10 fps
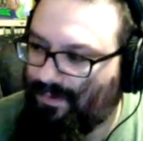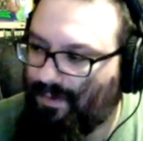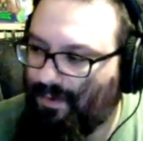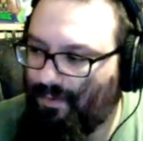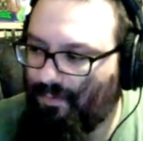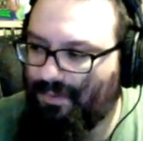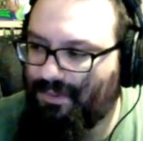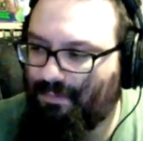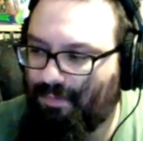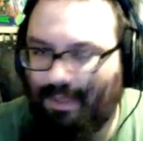And what's the
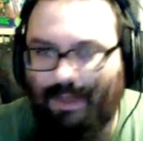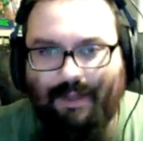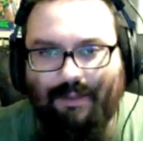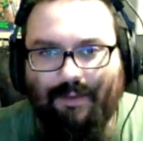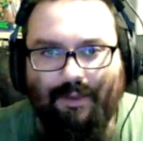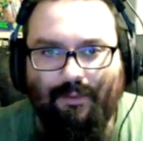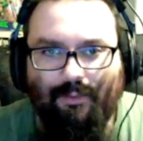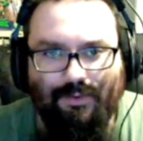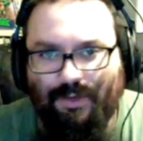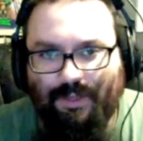plot? Like, we're
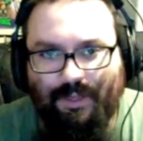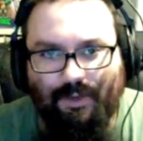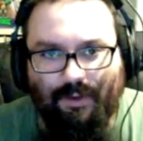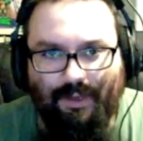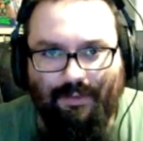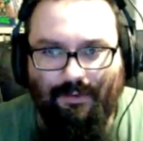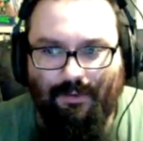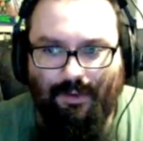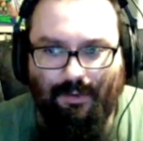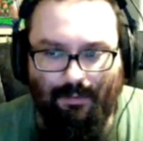trying to cure cancer? Like,